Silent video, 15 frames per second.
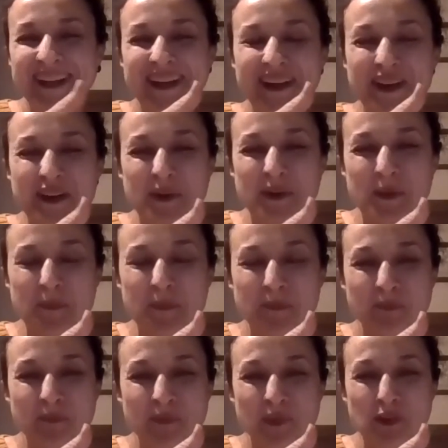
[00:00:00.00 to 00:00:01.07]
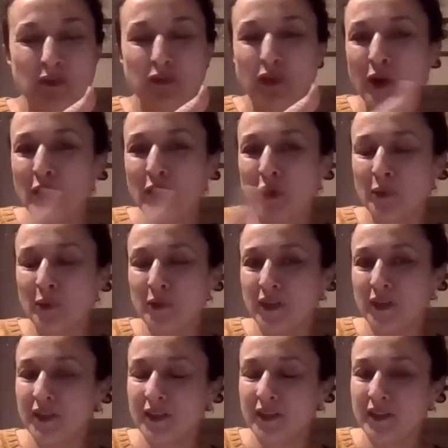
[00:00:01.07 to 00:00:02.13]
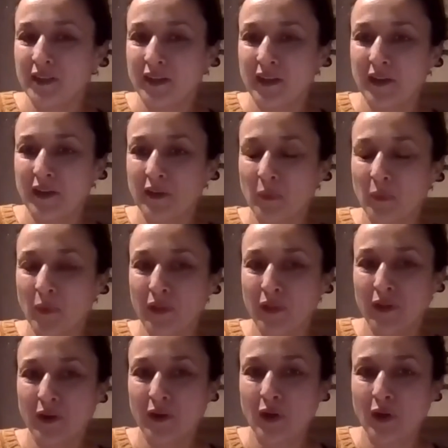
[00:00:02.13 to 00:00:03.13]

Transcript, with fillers: um, followed with a